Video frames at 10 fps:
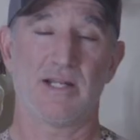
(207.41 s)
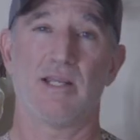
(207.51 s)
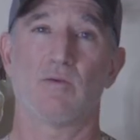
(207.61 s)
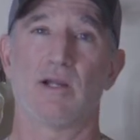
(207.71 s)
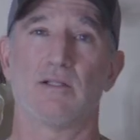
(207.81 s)

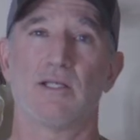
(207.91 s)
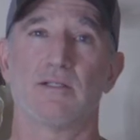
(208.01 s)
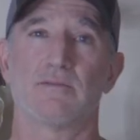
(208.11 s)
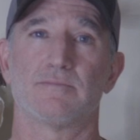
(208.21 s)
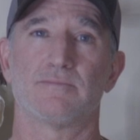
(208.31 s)
derailed
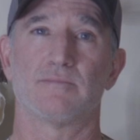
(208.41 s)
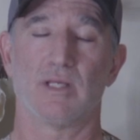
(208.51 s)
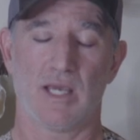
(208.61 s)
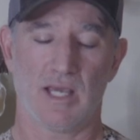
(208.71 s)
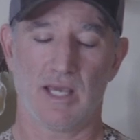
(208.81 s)
it.
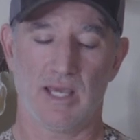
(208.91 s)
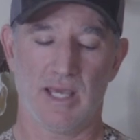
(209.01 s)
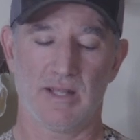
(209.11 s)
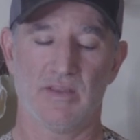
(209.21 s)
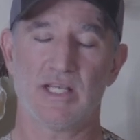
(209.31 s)

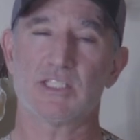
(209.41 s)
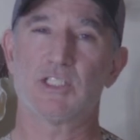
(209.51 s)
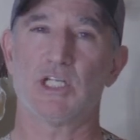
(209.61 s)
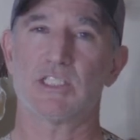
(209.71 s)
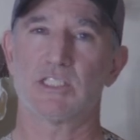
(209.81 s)
And this
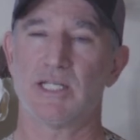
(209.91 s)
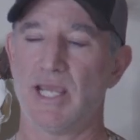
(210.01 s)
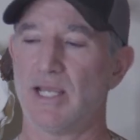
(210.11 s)
just